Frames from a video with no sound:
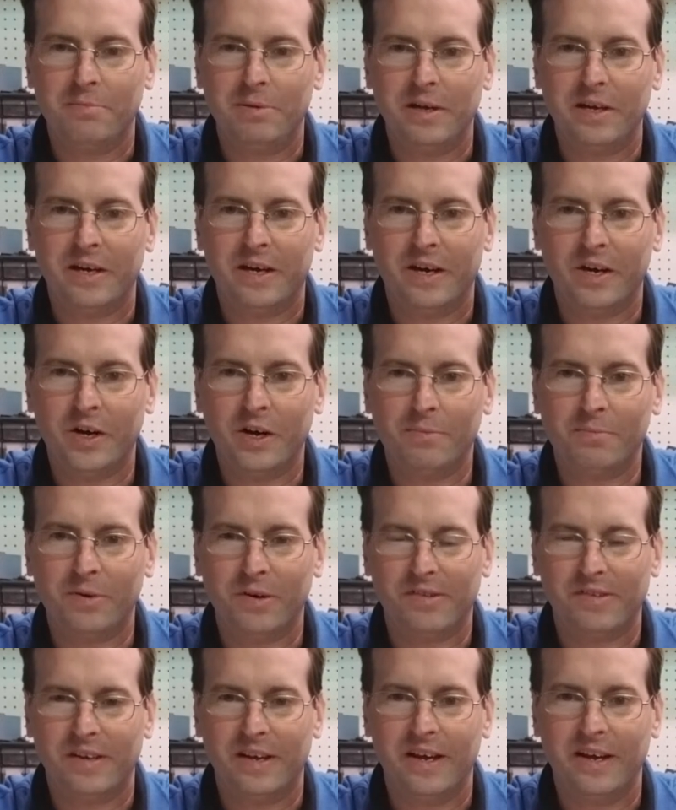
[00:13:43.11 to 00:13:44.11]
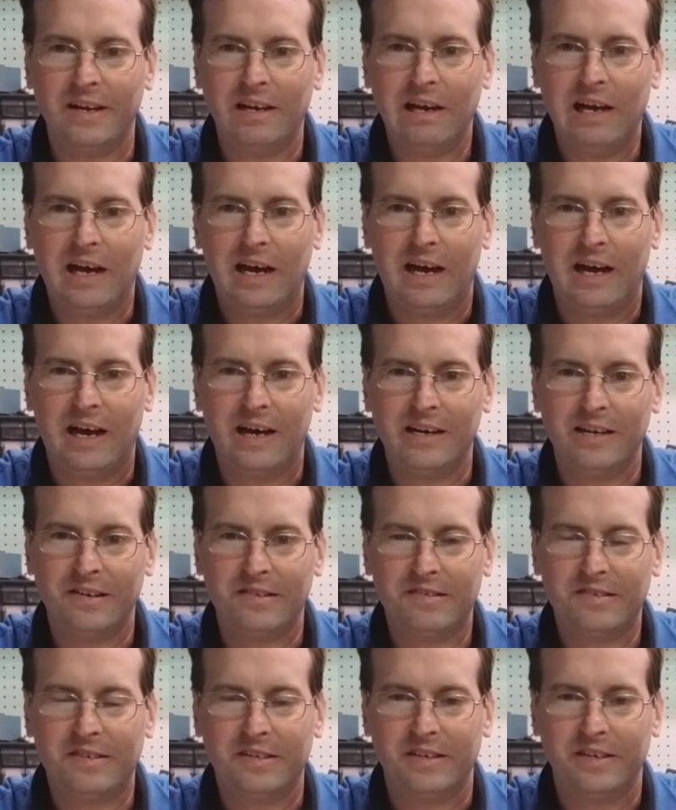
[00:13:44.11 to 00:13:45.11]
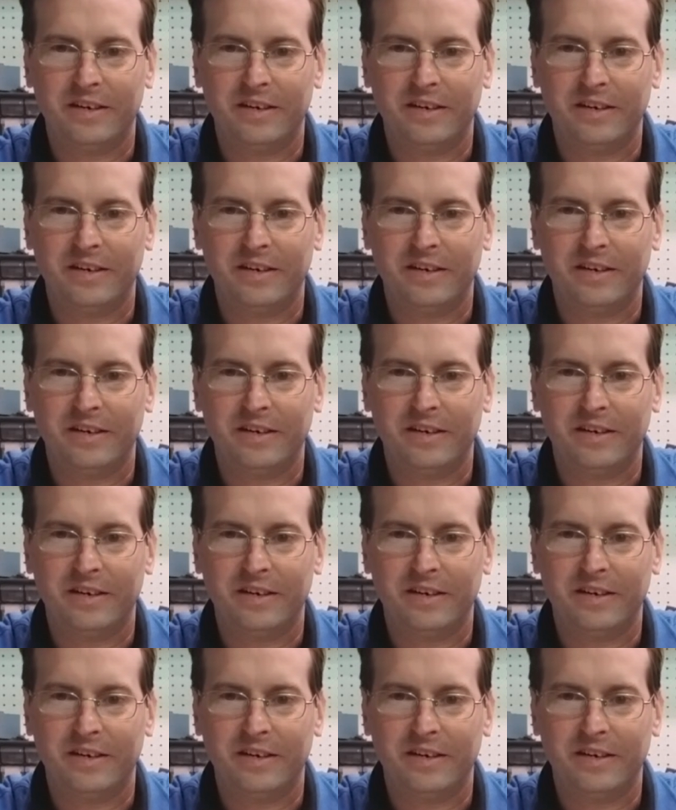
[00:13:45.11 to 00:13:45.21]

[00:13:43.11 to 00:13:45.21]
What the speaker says: be 100% honest